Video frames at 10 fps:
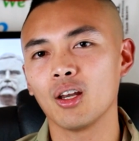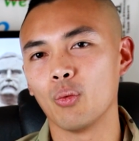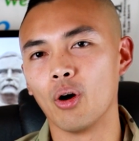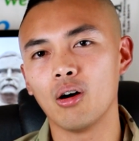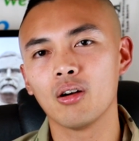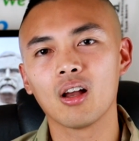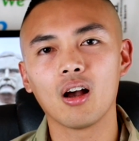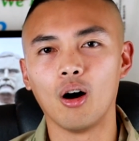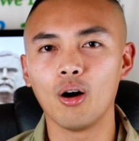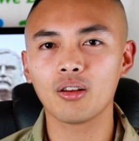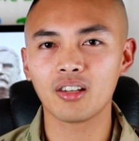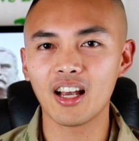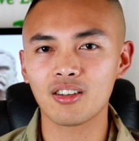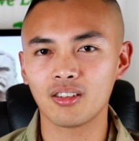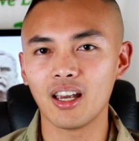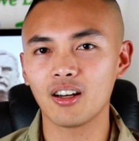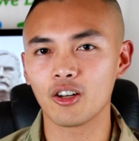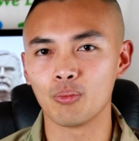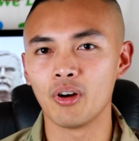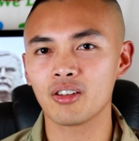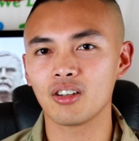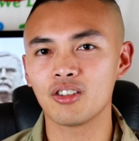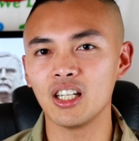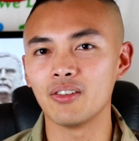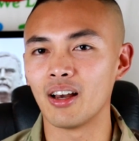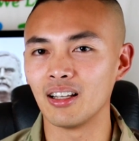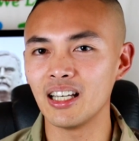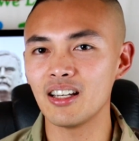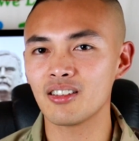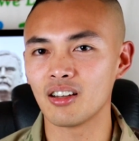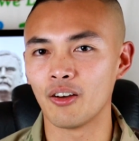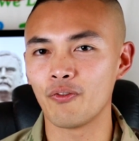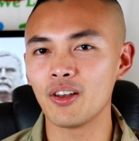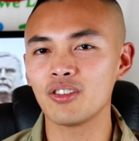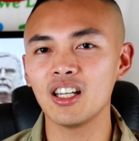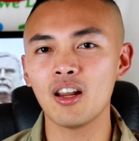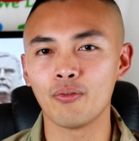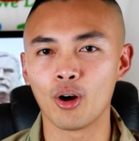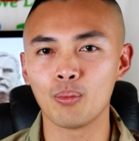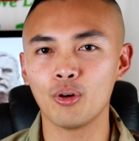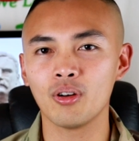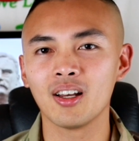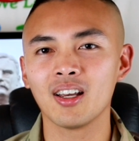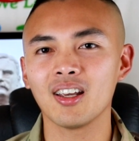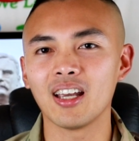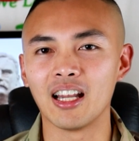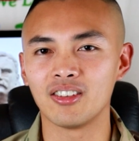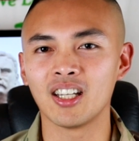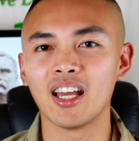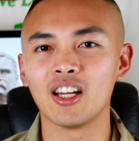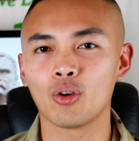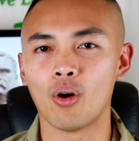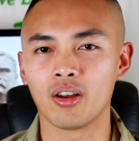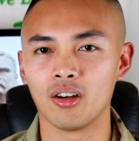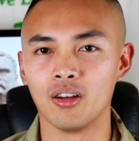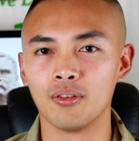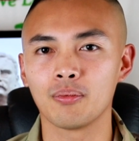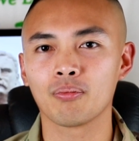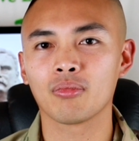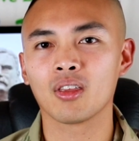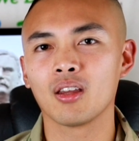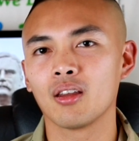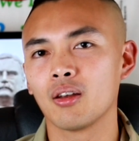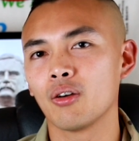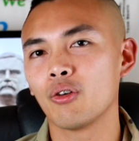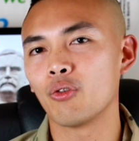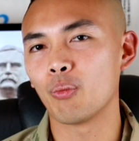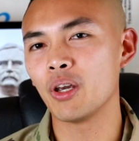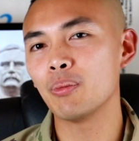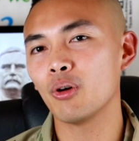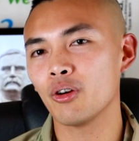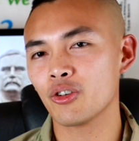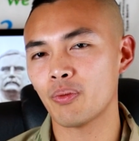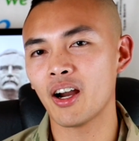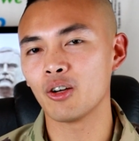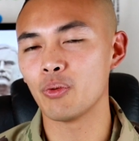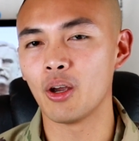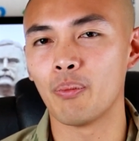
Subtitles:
Well, all test takers must achieve at least a 15 in verbal and 10 in quantitative. For people aspiring to be a